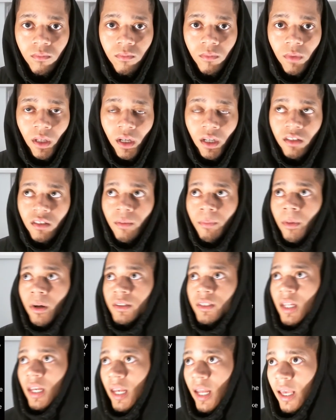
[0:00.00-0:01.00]
and it's about
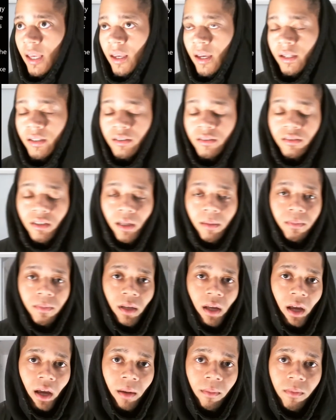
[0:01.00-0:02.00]
the light at the same
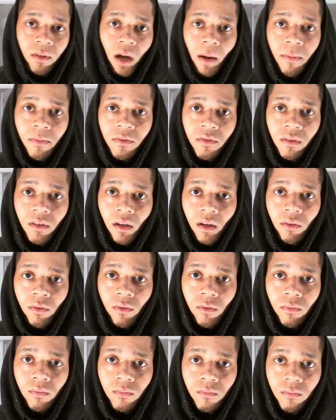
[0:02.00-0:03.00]
time, coming
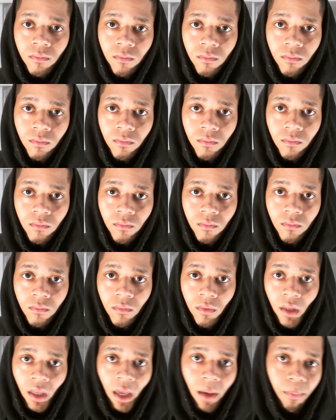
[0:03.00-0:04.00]
together
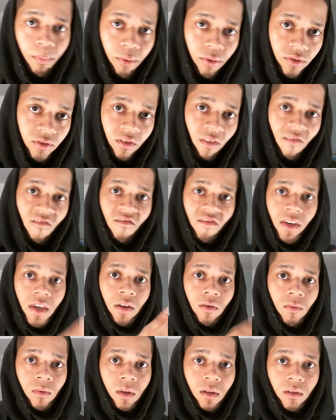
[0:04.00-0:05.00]
and
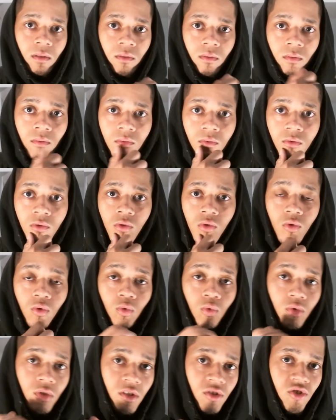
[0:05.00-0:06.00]
persevering
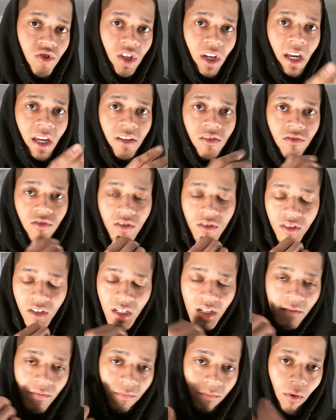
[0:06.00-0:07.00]
through the changes
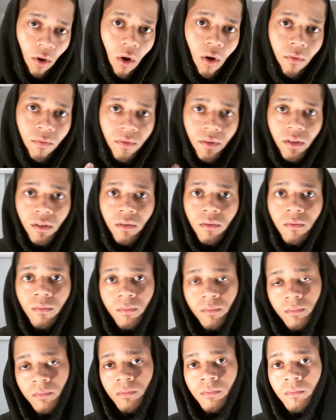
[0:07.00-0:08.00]
and evolving.
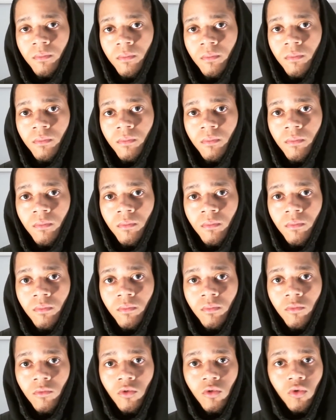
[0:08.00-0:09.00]

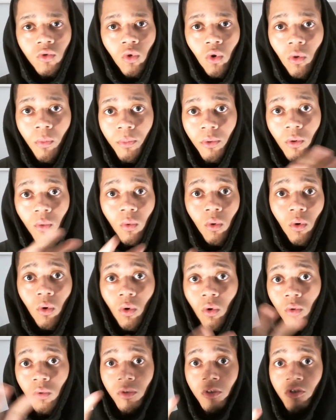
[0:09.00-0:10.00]
Scorpio will
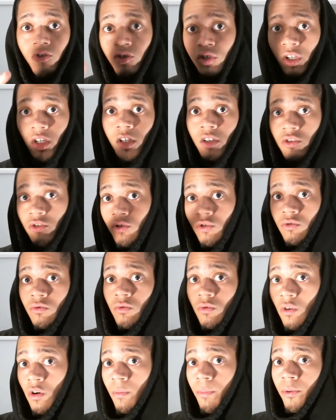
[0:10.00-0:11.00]
always change
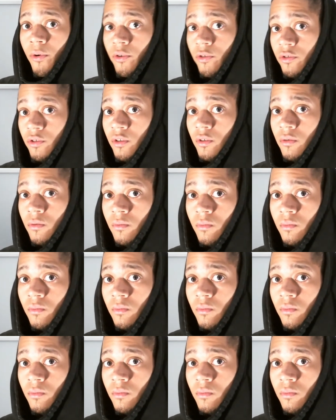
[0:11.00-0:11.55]
a person.